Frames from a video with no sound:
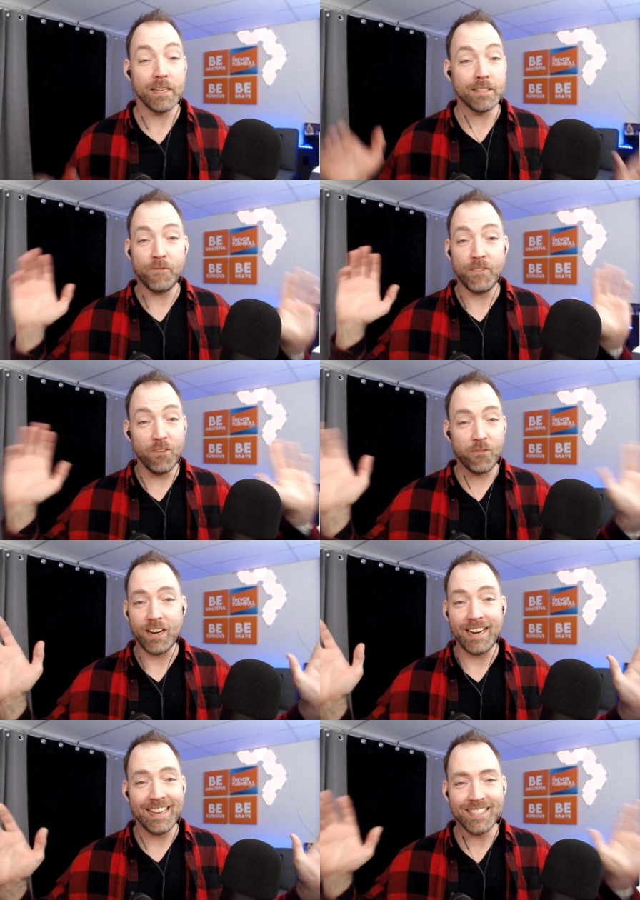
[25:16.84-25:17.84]
But feel
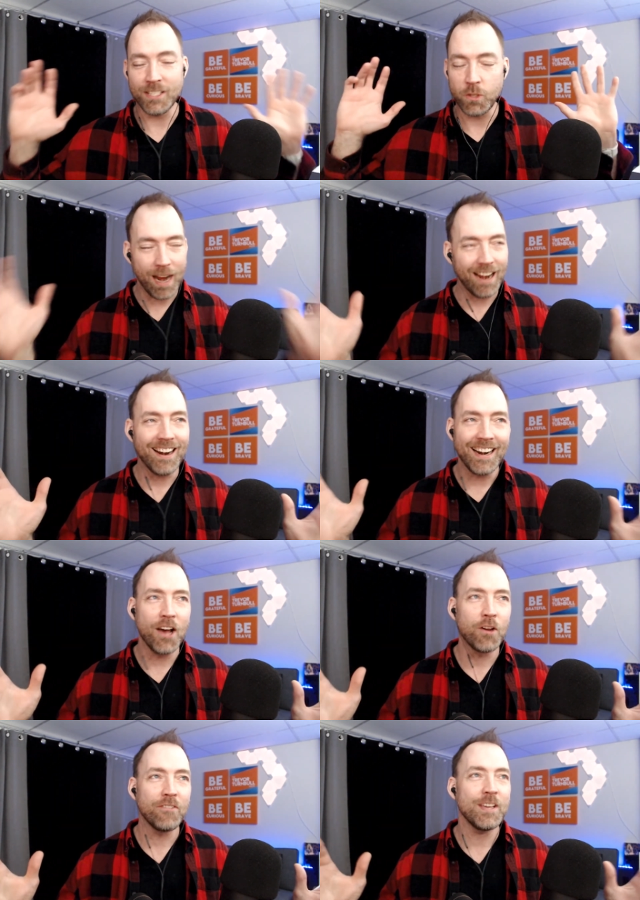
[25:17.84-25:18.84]
free to swear it
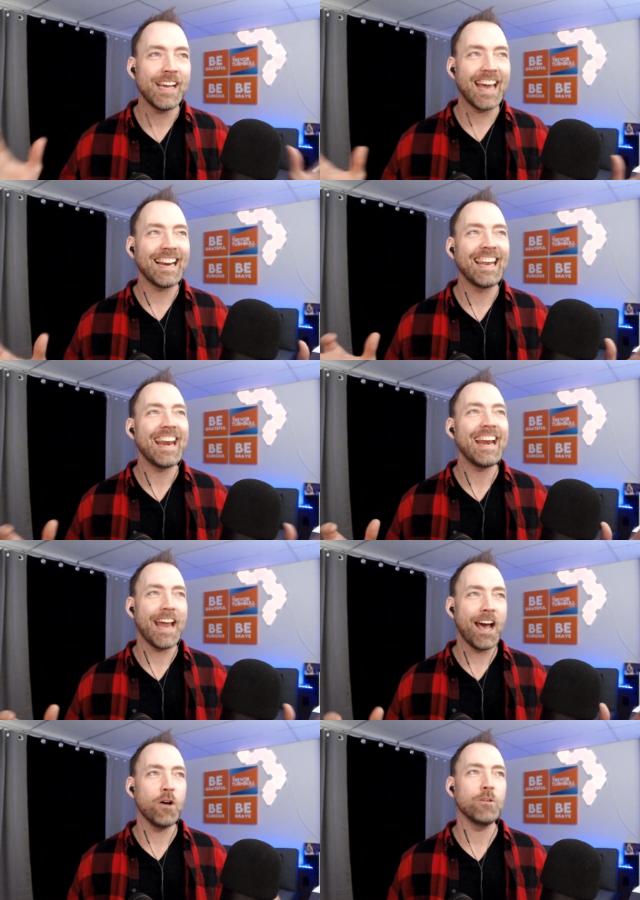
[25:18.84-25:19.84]
out. If you got to let
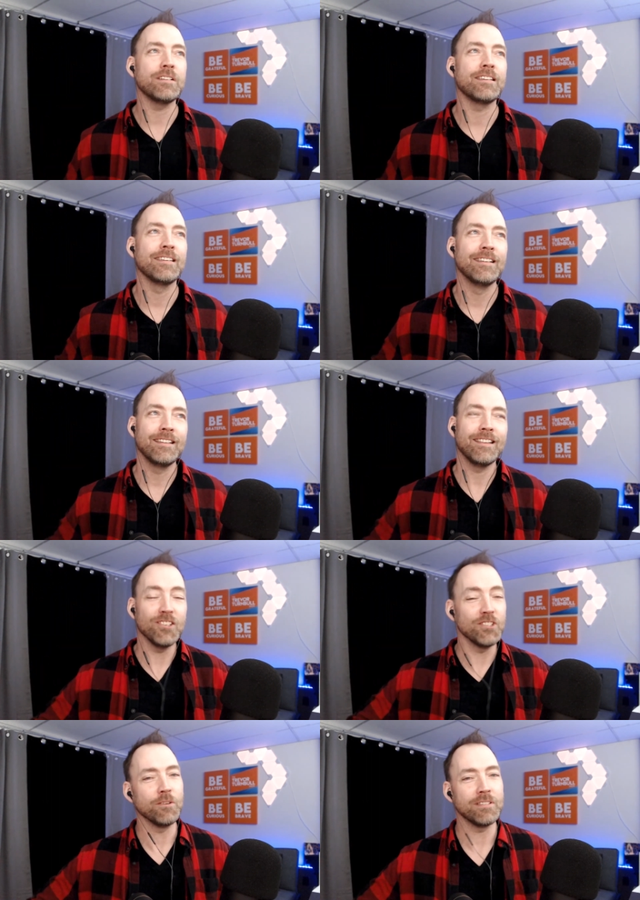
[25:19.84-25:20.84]
it out,
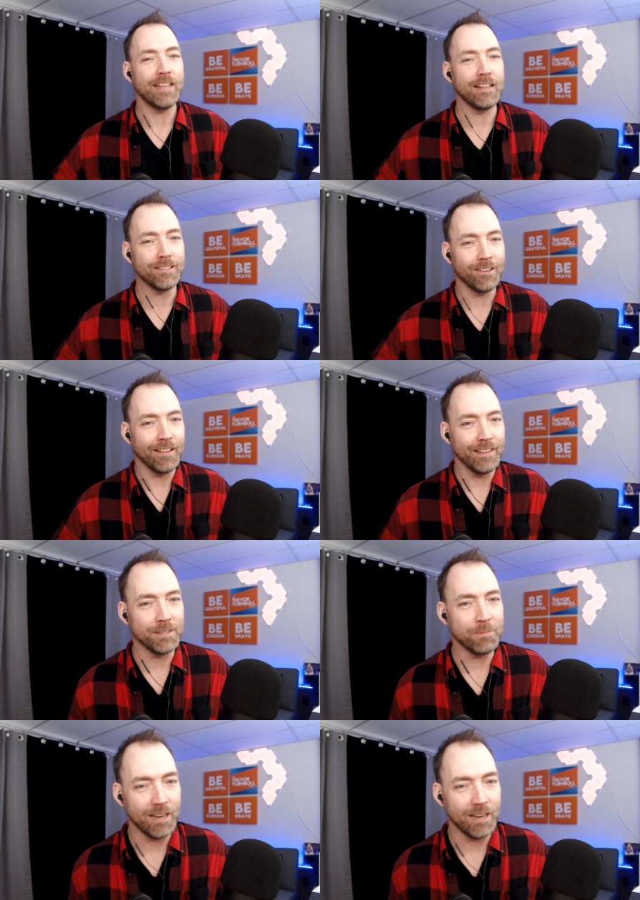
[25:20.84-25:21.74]
there's no censor on this